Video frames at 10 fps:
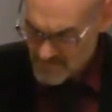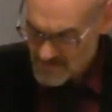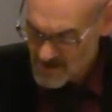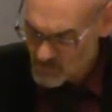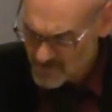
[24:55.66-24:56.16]

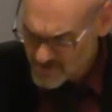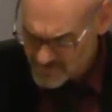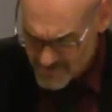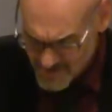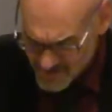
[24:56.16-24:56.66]
I wonder
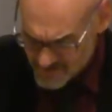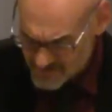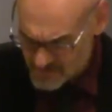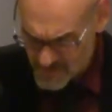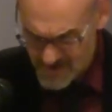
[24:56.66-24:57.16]
if it is
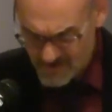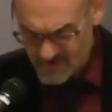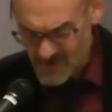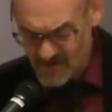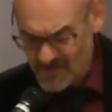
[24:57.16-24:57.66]
the brightest
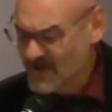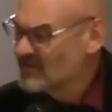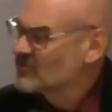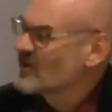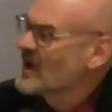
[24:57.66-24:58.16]
star in the
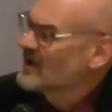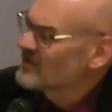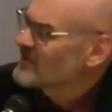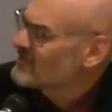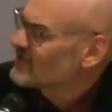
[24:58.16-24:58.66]
night sky.
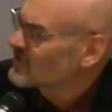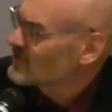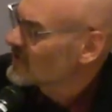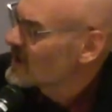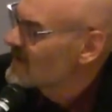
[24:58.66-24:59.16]
Let's have a look
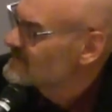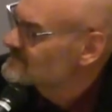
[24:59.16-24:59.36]
around.